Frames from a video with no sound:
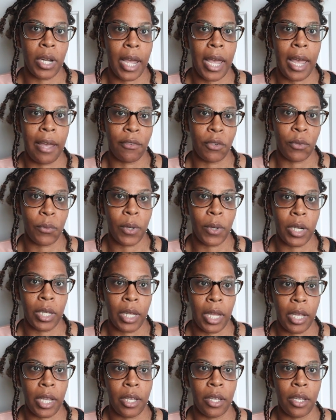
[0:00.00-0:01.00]
I have to wear
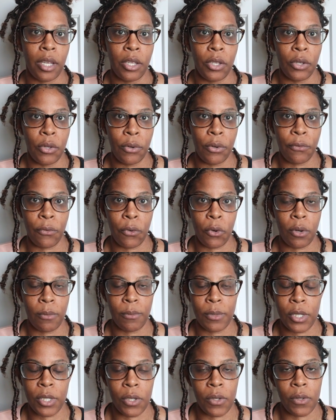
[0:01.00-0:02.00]
like a uniform,
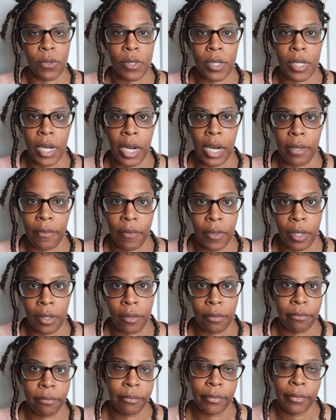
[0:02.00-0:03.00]
so it's not even